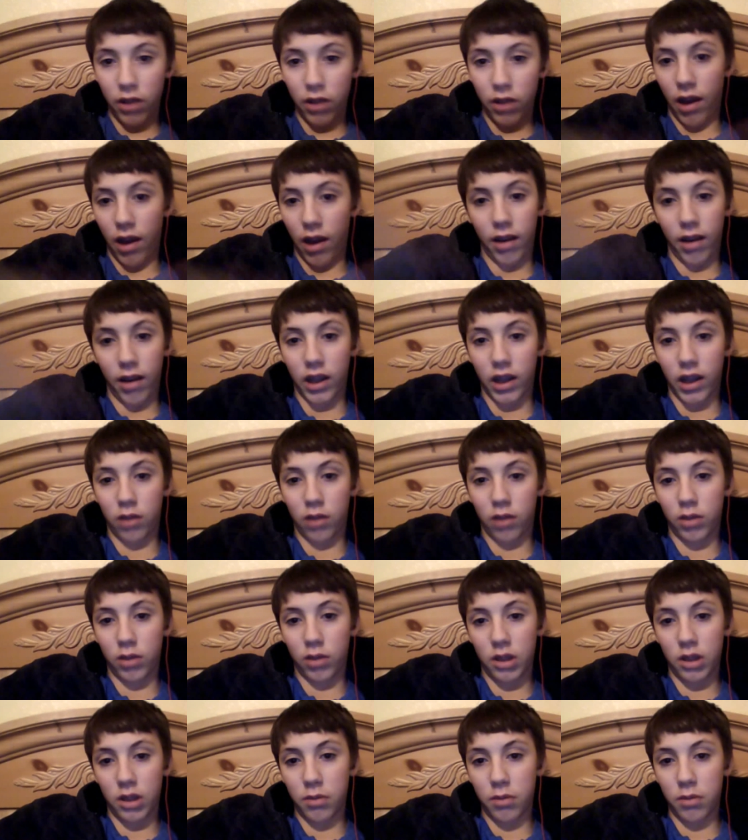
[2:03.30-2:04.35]
you how I got the
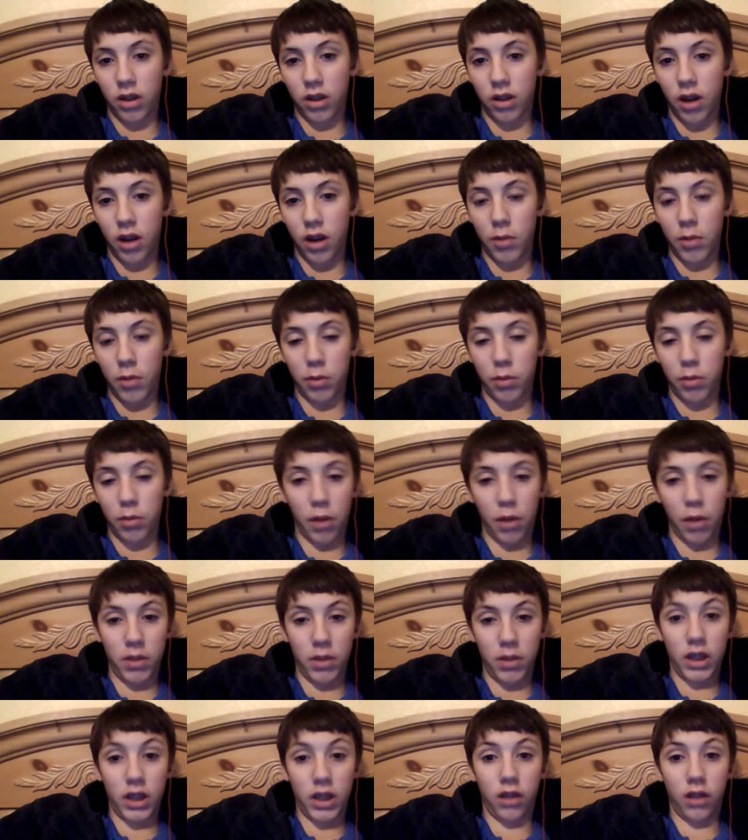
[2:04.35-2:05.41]
one subscriber by
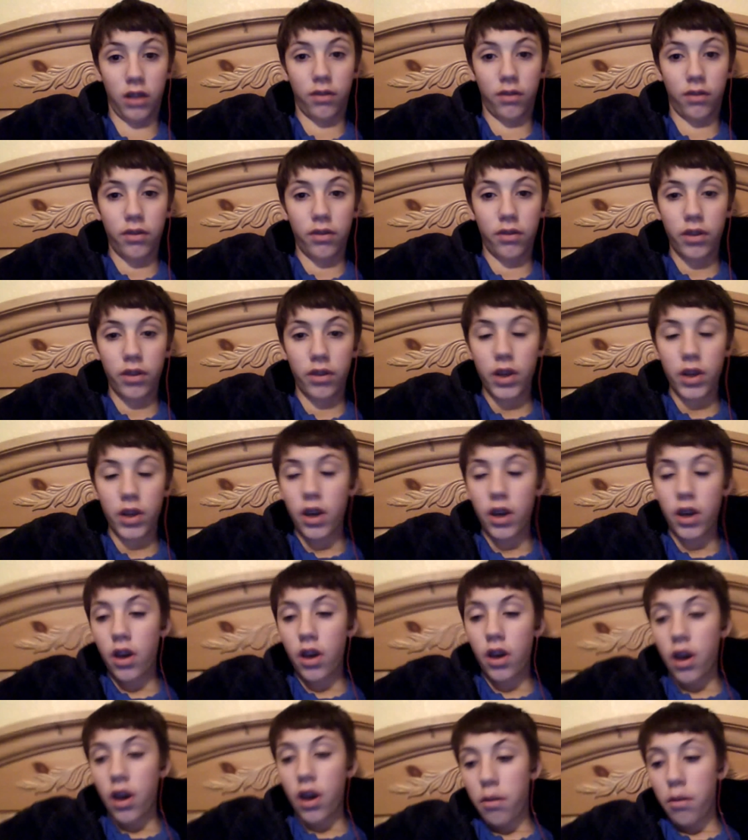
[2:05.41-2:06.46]
myself.
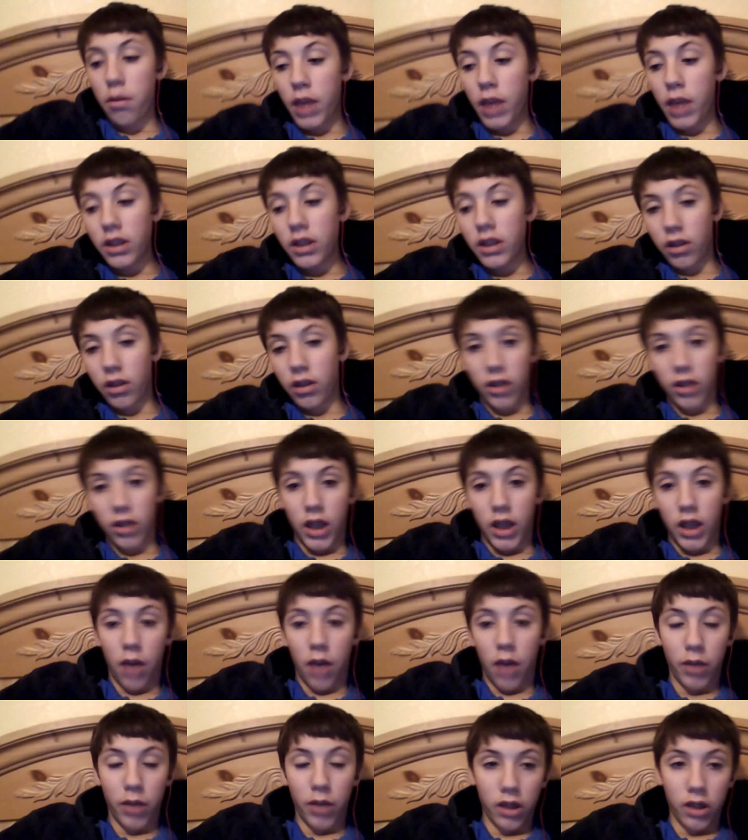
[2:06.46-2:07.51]
Basically,
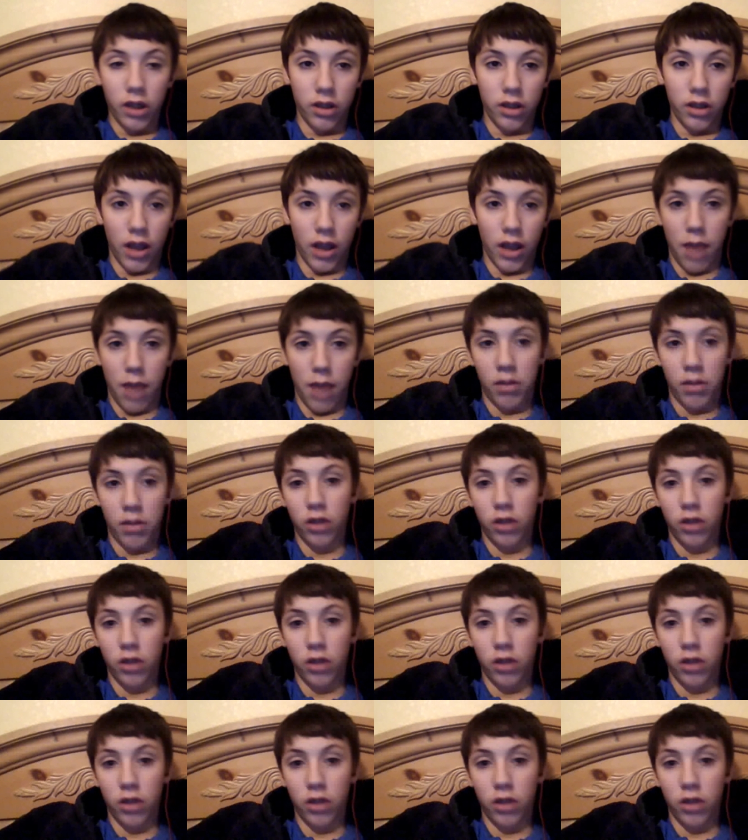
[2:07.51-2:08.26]
I went on this app that's